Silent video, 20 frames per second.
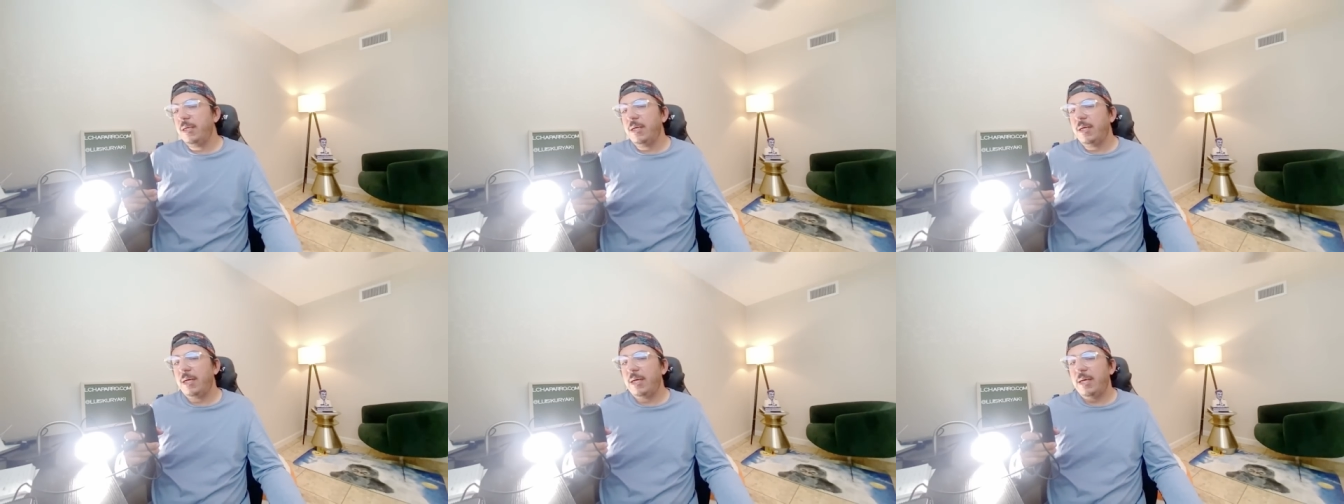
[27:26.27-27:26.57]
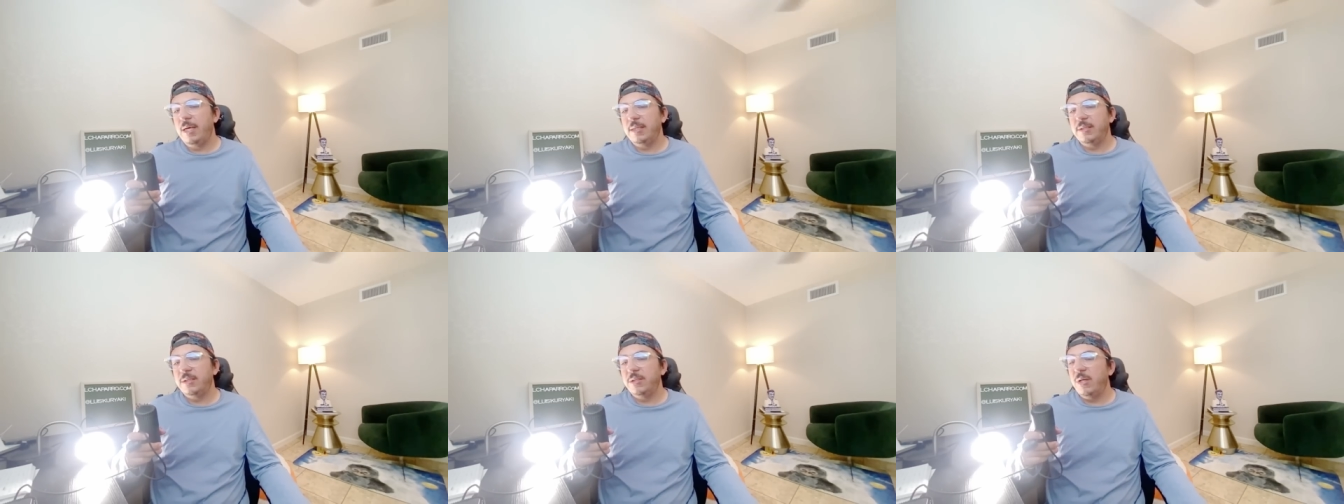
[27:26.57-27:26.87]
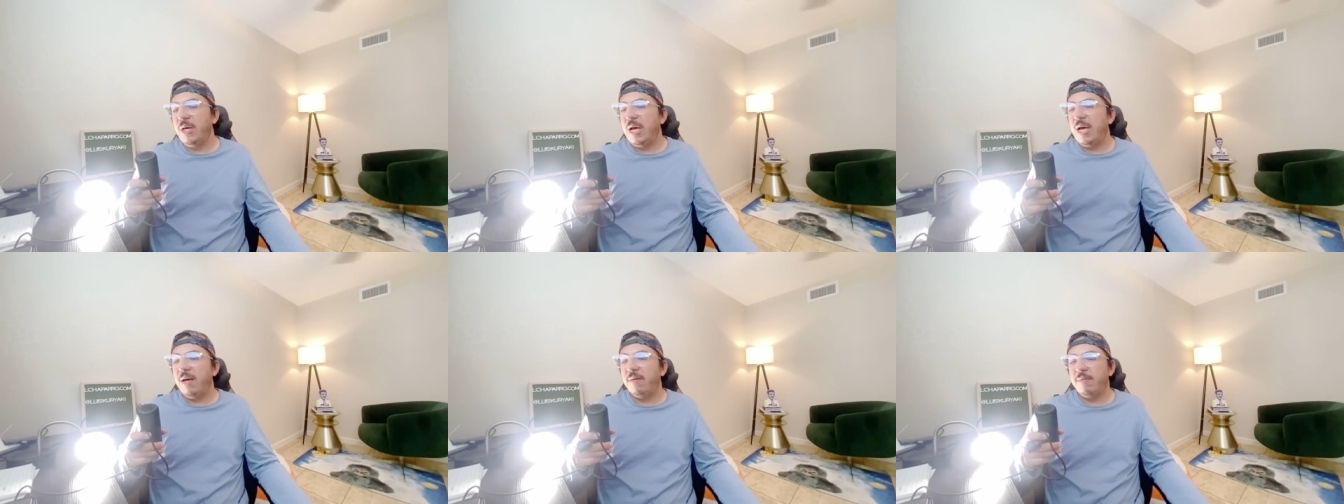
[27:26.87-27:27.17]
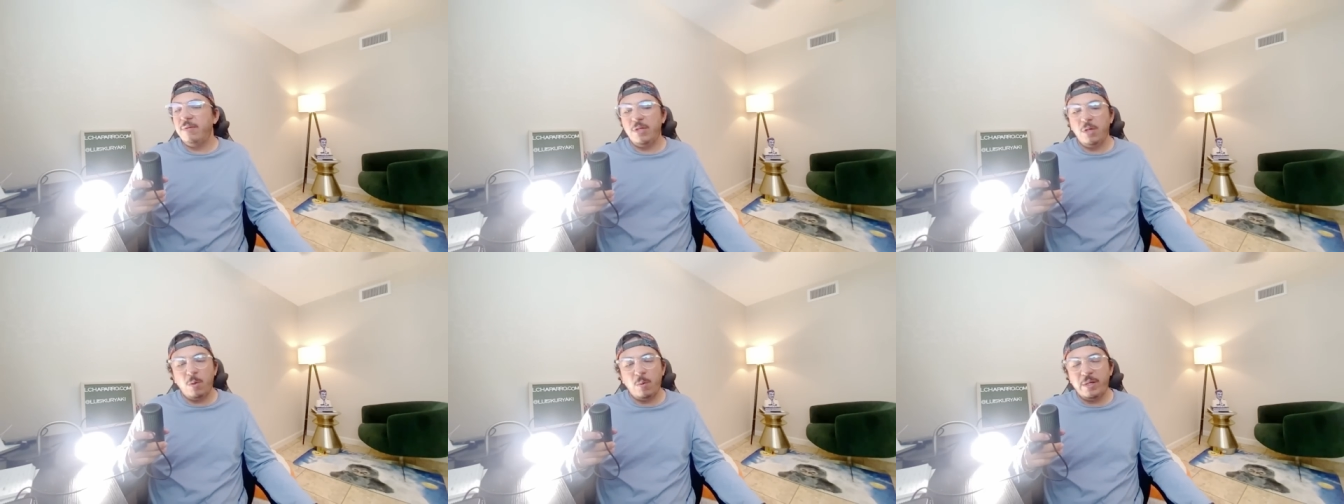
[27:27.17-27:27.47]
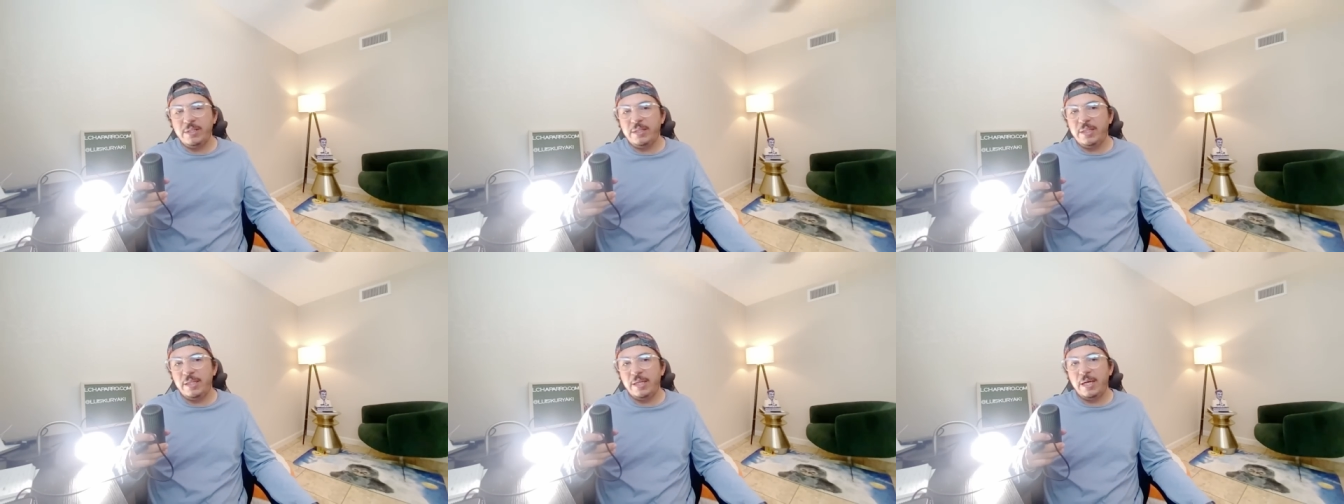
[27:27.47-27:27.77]
as you have no
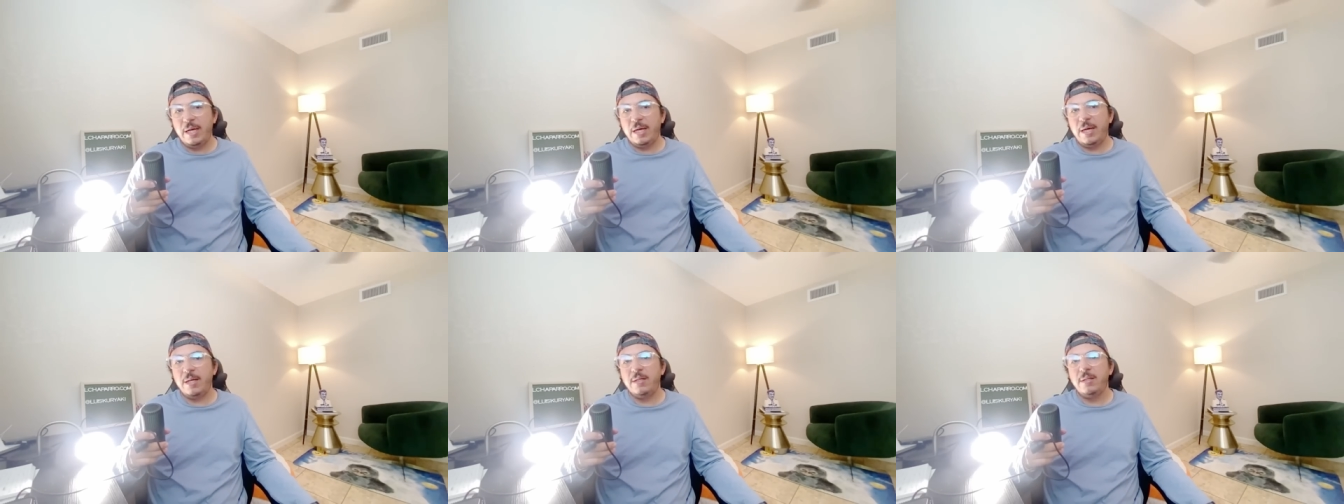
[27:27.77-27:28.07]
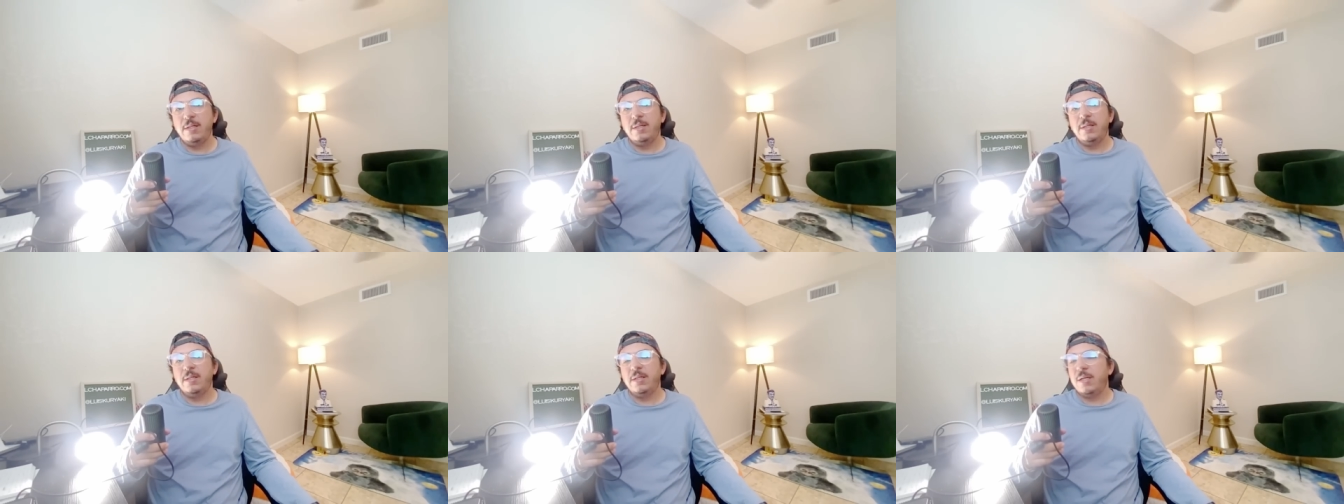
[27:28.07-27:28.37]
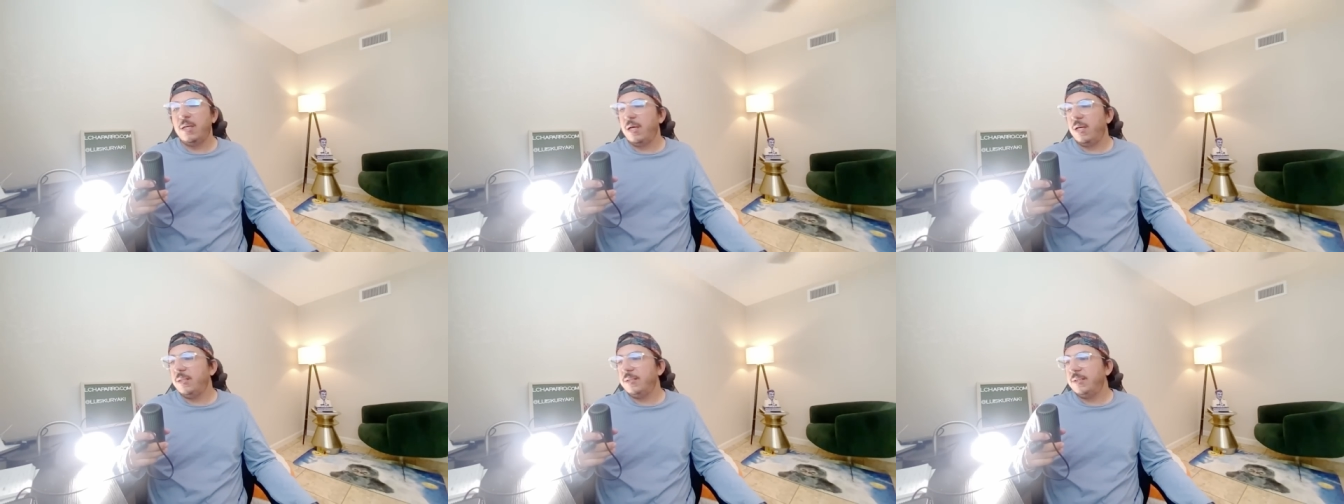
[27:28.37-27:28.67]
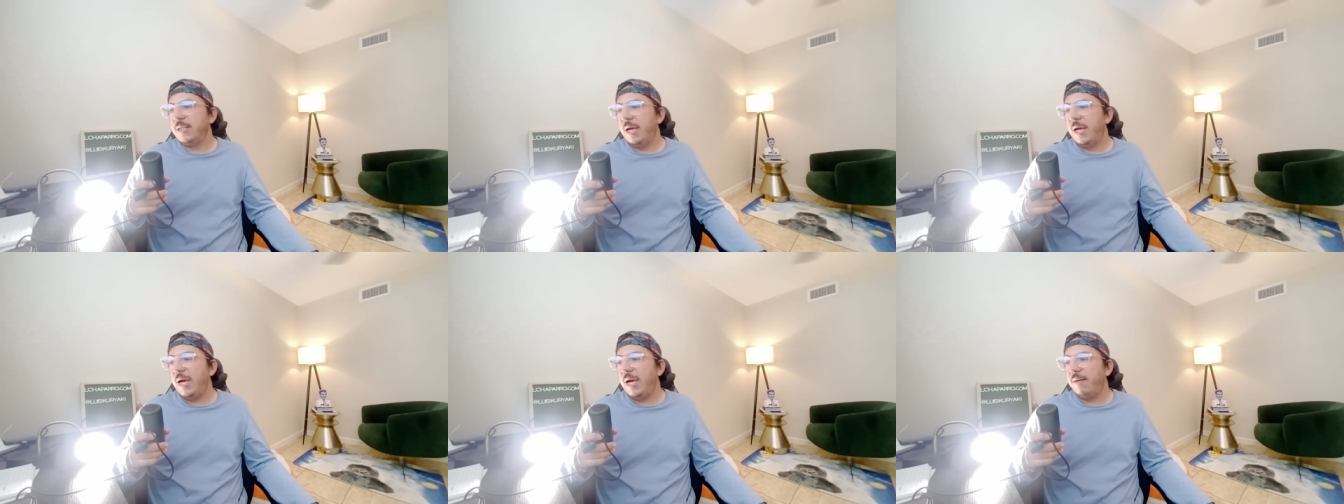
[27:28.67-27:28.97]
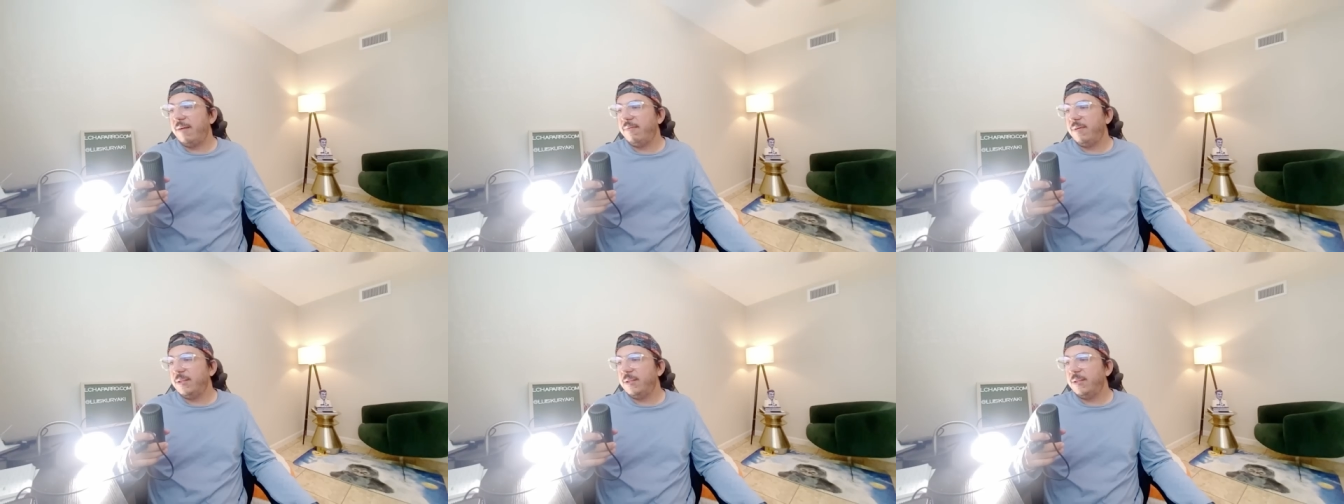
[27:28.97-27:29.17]
idea, because I have